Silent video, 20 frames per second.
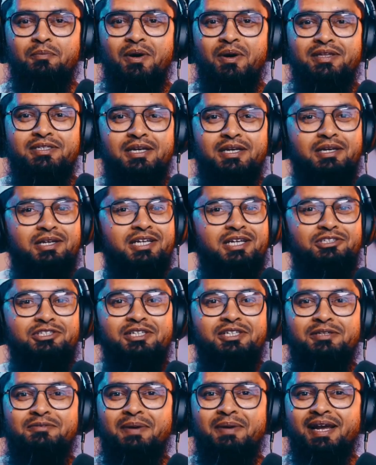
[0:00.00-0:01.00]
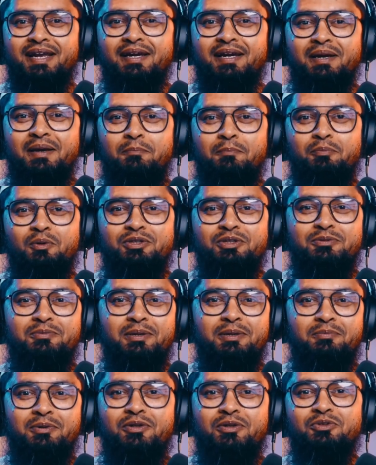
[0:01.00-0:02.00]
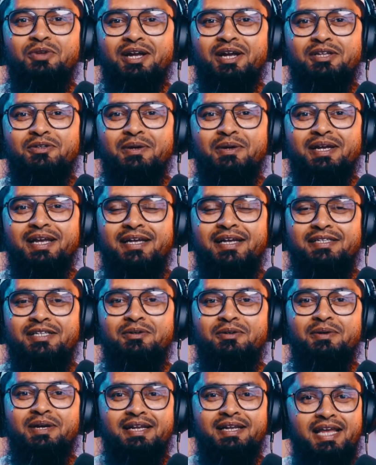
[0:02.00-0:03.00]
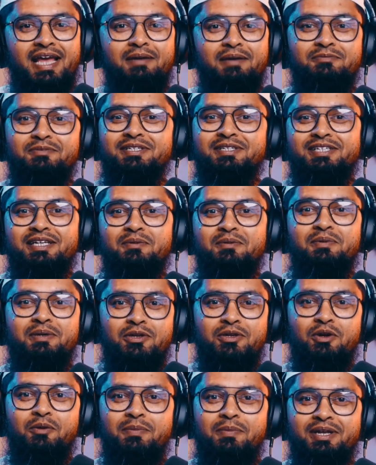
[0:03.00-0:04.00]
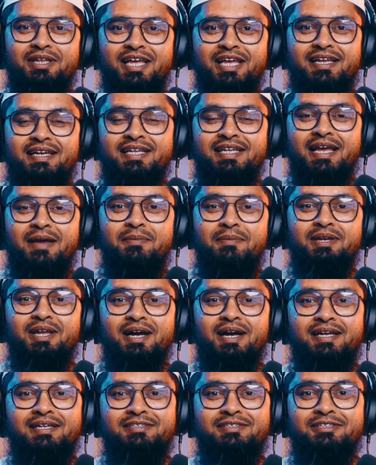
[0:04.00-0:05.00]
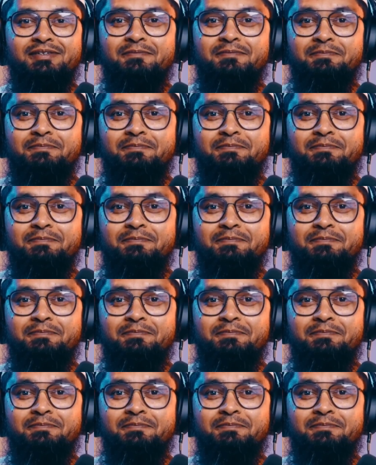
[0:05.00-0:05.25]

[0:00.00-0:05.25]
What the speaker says: Once the connection is made, most people try to integrate everything with complicated APIs.